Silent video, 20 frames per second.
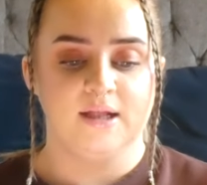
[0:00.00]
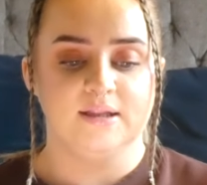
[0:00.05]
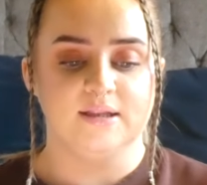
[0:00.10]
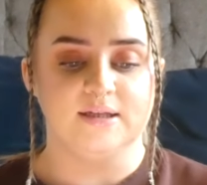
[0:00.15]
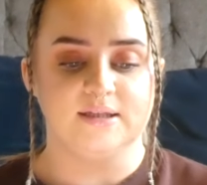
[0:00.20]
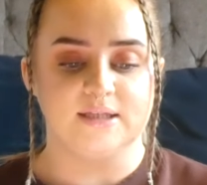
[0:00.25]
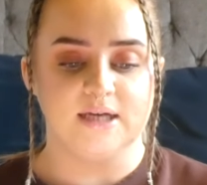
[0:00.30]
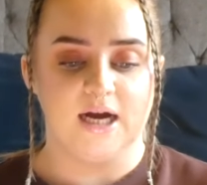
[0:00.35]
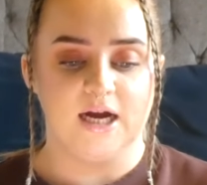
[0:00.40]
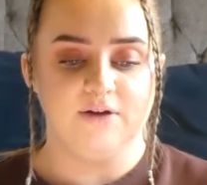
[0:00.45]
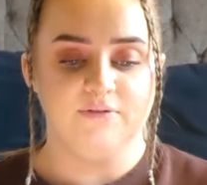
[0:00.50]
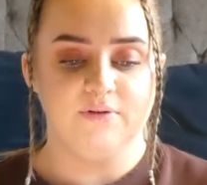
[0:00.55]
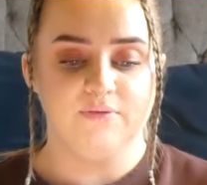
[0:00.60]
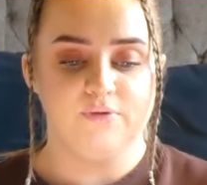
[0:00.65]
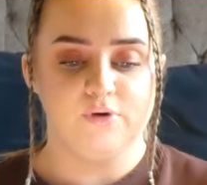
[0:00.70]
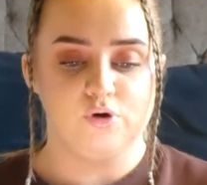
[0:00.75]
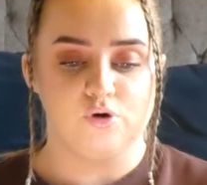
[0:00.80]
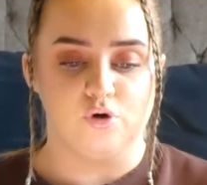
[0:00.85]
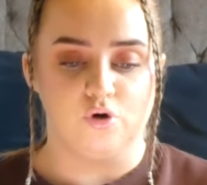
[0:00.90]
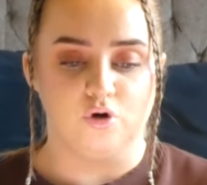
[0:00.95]
The diary
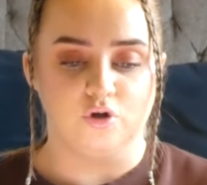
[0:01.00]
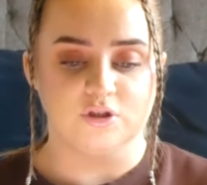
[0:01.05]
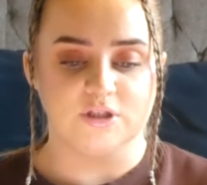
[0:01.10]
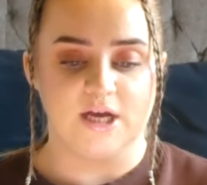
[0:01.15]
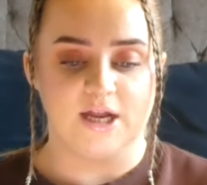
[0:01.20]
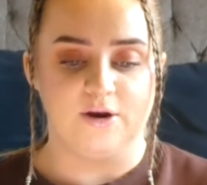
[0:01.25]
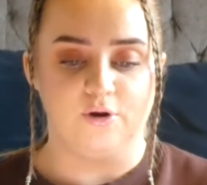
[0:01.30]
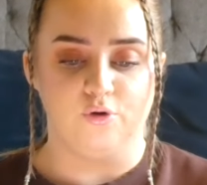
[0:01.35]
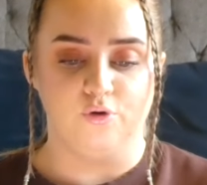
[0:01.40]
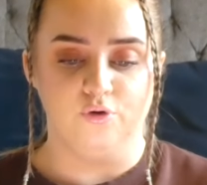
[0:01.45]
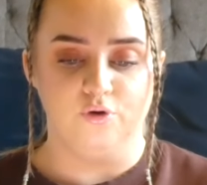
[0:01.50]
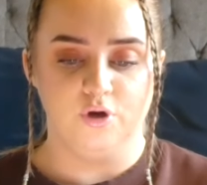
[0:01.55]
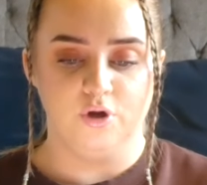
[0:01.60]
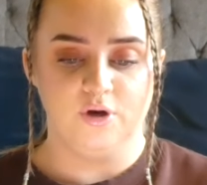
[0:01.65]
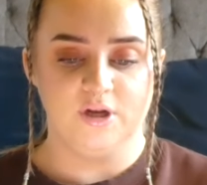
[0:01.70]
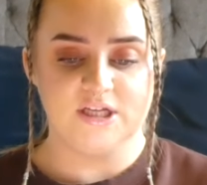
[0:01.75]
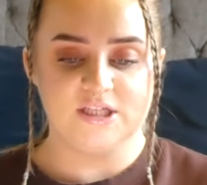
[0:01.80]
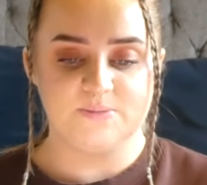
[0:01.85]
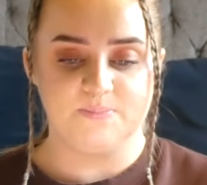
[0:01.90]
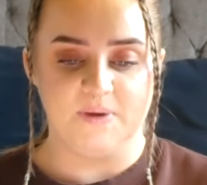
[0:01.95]
records an
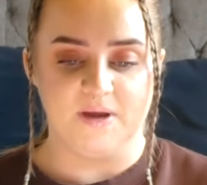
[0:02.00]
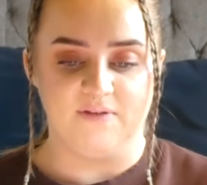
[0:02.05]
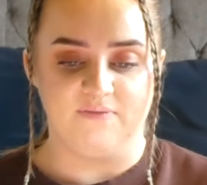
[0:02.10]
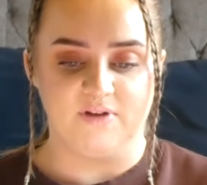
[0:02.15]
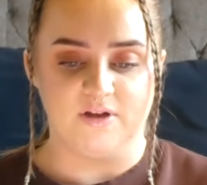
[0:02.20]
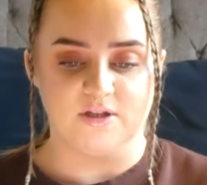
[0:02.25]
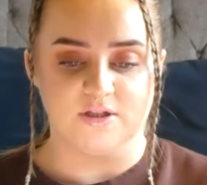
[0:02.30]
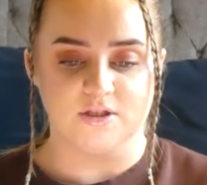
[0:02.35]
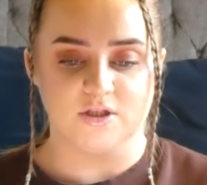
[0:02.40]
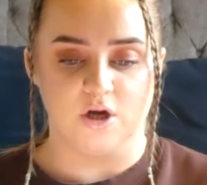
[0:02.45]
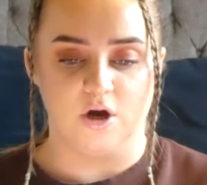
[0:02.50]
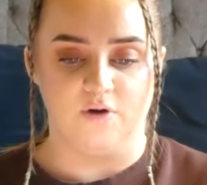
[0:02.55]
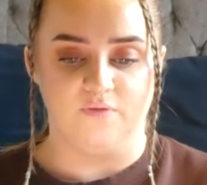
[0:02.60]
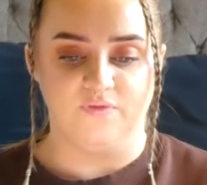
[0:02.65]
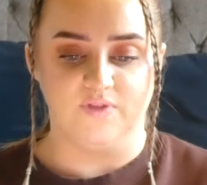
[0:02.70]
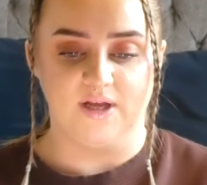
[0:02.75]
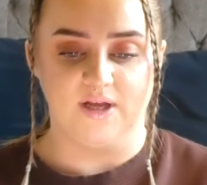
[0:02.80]
unknown experience of